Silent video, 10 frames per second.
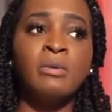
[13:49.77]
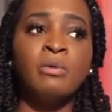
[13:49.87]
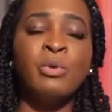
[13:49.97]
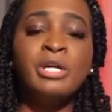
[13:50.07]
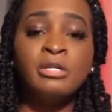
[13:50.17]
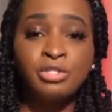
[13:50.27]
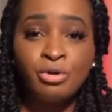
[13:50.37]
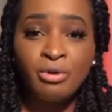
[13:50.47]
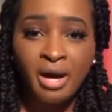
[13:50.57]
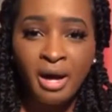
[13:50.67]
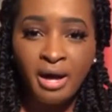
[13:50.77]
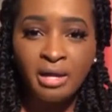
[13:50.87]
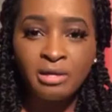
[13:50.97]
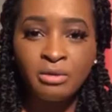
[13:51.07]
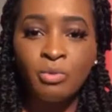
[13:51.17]
we consult God
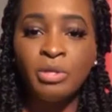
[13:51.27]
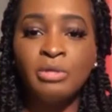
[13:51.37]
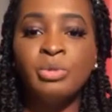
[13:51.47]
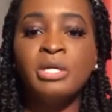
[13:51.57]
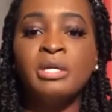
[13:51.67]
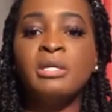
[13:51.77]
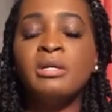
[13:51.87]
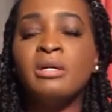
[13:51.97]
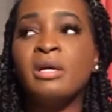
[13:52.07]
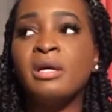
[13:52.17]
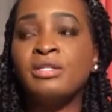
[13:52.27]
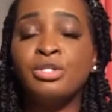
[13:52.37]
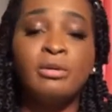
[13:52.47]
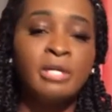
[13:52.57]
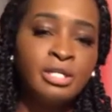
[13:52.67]
when we
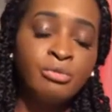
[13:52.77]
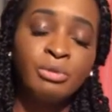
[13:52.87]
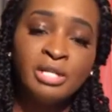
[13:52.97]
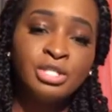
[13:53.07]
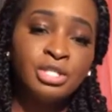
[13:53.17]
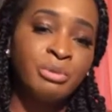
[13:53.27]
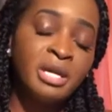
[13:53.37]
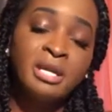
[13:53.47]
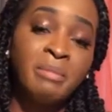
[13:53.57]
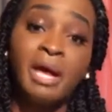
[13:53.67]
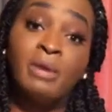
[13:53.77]
enter a relationship with anybody.